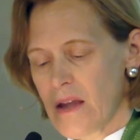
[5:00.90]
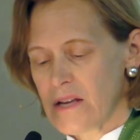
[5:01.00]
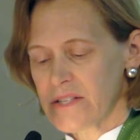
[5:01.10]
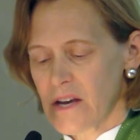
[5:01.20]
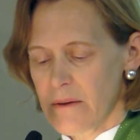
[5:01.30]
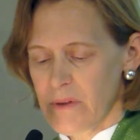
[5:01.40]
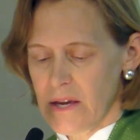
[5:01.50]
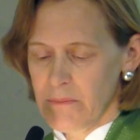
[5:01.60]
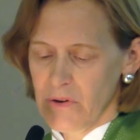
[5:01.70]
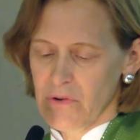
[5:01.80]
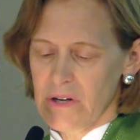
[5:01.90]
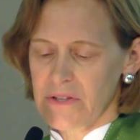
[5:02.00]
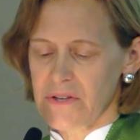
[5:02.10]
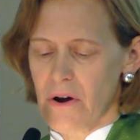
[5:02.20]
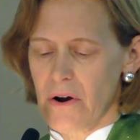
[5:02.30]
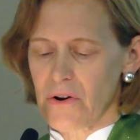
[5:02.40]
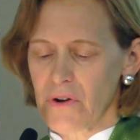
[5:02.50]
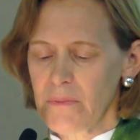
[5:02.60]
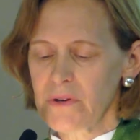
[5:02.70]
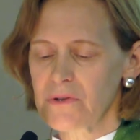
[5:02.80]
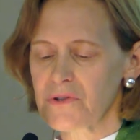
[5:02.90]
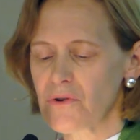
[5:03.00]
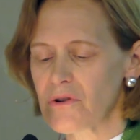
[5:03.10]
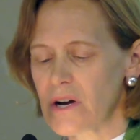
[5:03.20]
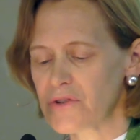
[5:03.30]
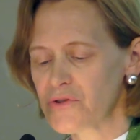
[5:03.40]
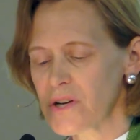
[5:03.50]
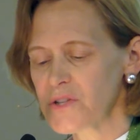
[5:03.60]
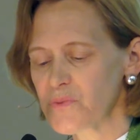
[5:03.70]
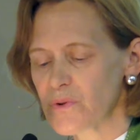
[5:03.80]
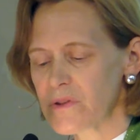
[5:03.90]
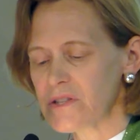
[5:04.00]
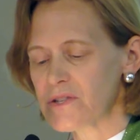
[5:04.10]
Some immigrants are criminals or untrustworthy,